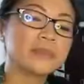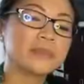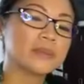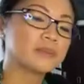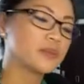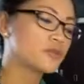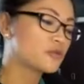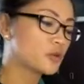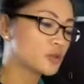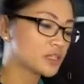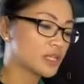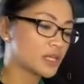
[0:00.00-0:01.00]
seeing
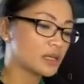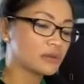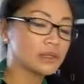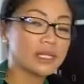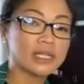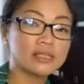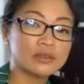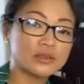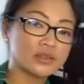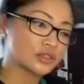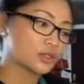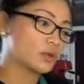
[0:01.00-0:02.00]
me. But before that, I
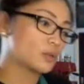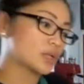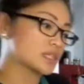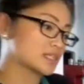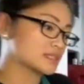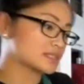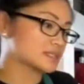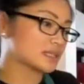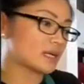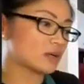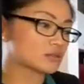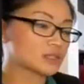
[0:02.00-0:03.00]
would like to show
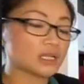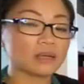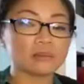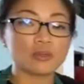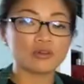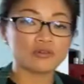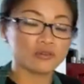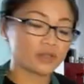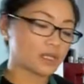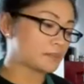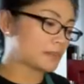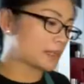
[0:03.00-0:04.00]
what is the outcome
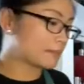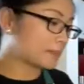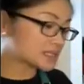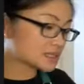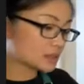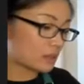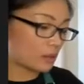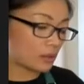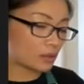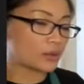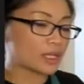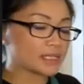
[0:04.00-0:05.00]
of uh, my
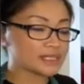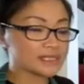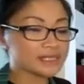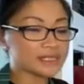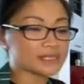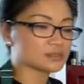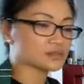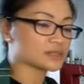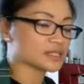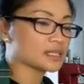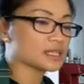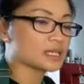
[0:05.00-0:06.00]
Pascal Kualina
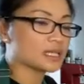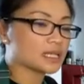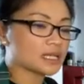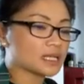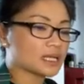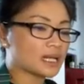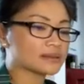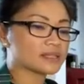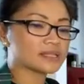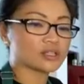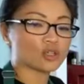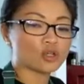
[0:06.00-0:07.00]
today. I
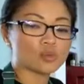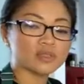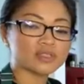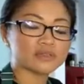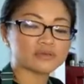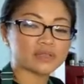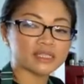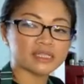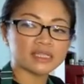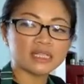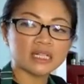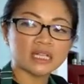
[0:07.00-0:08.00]
think they're almost
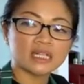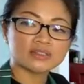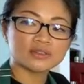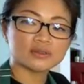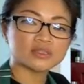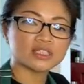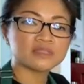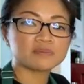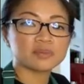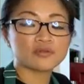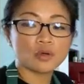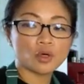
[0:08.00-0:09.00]
ready. So just
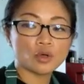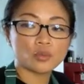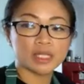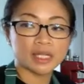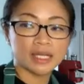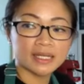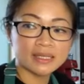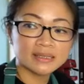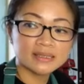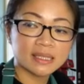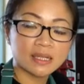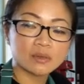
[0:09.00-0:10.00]
before we end,
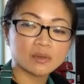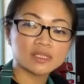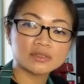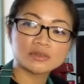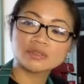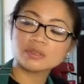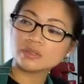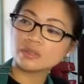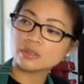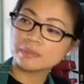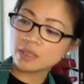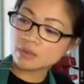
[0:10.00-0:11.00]
I would like to show you the
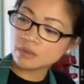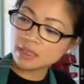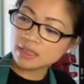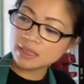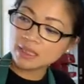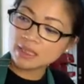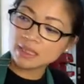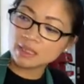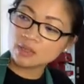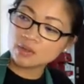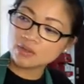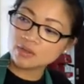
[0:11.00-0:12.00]
Pascualina and
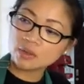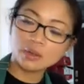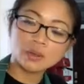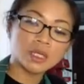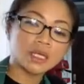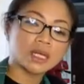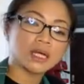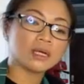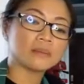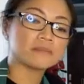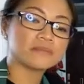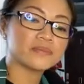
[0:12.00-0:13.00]
also um,
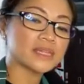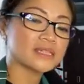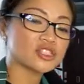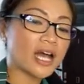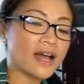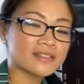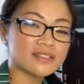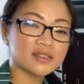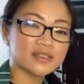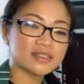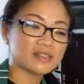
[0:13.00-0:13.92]
ask yourself,